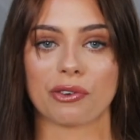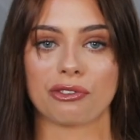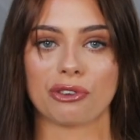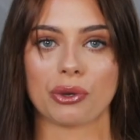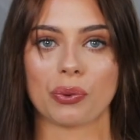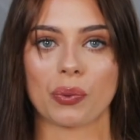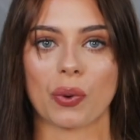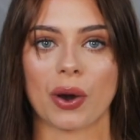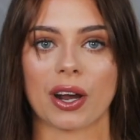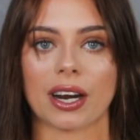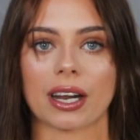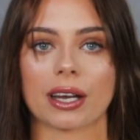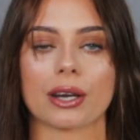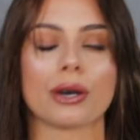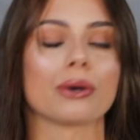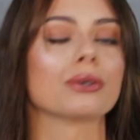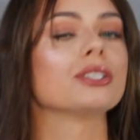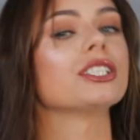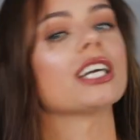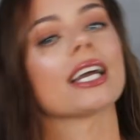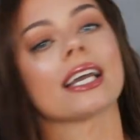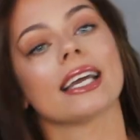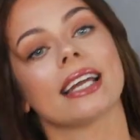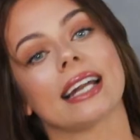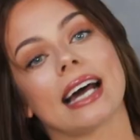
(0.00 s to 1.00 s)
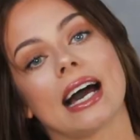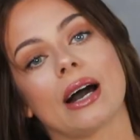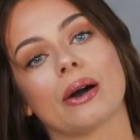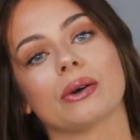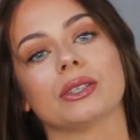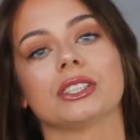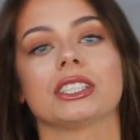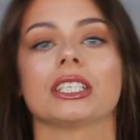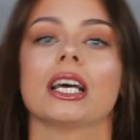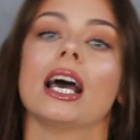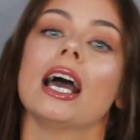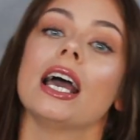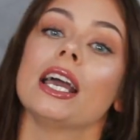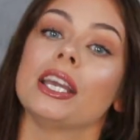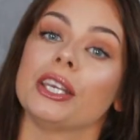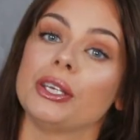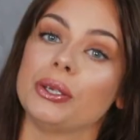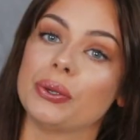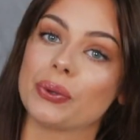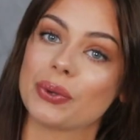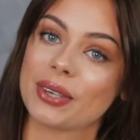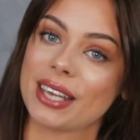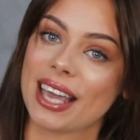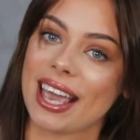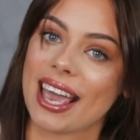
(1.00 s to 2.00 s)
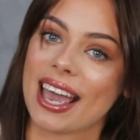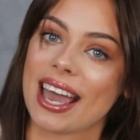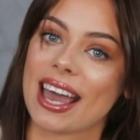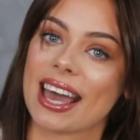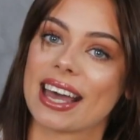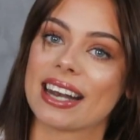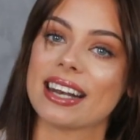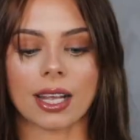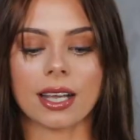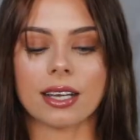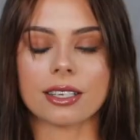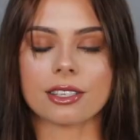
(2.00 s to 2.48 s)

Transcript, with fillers: if you want to go check it out you can.